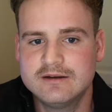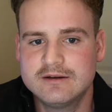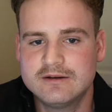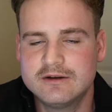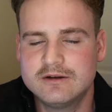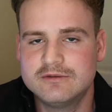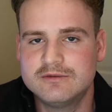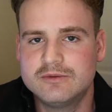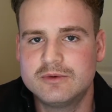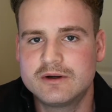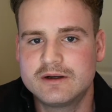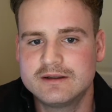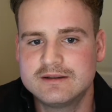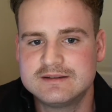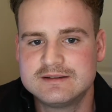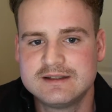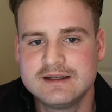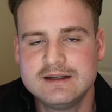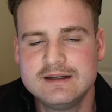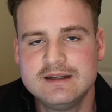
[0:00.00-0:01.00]
of what is
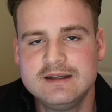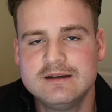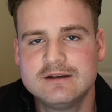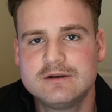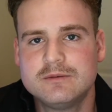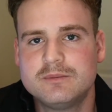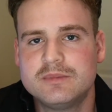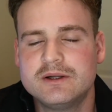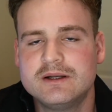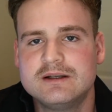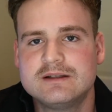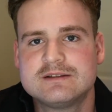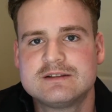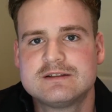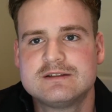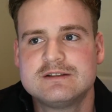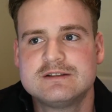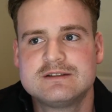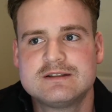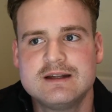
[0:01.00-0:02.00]
said here, but it's
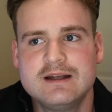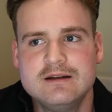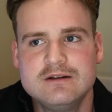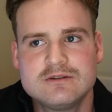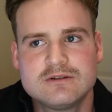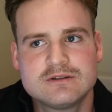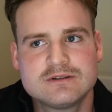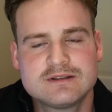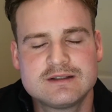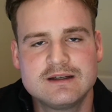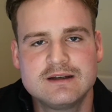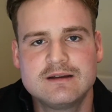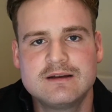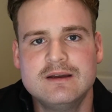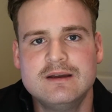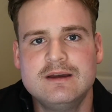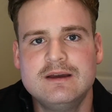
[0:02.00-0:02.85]
just interesting